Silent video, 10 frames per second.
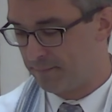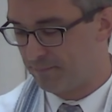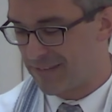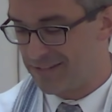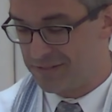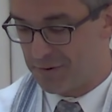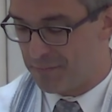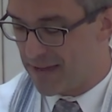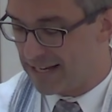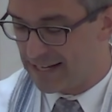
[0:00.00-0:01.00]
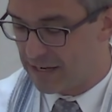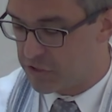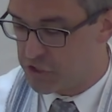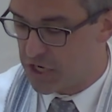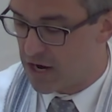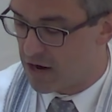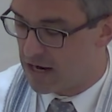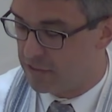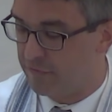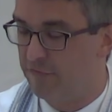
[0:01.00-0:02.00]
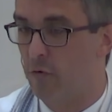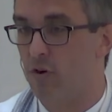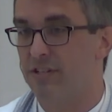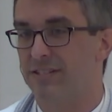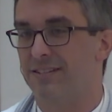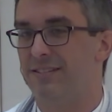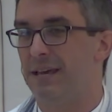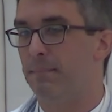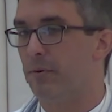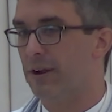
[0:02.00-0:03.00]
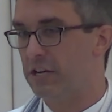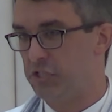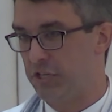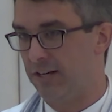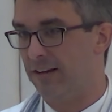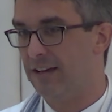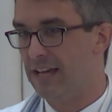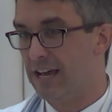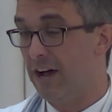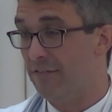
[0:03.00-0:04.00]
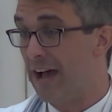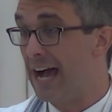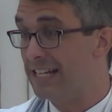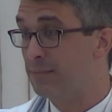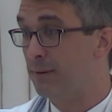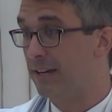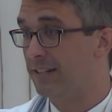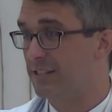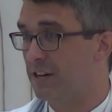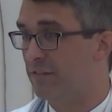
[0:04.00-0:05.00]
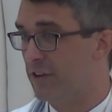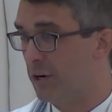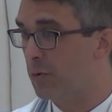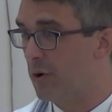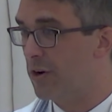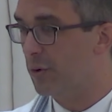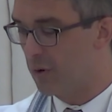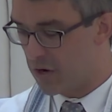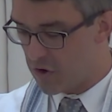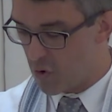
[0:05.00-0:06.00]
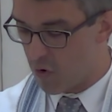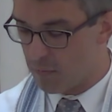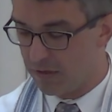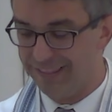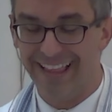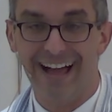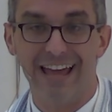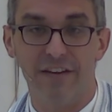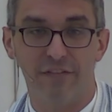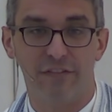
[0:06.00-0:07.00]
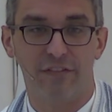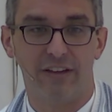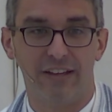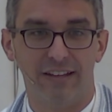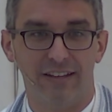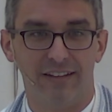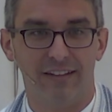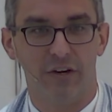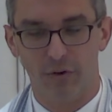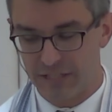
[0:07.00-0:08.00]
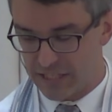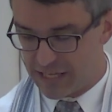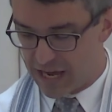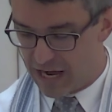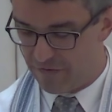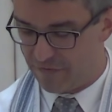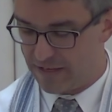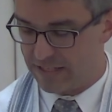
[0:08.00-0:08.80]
so many now share how the forced separation of aspects of their quote-unquote normal life, going to the office,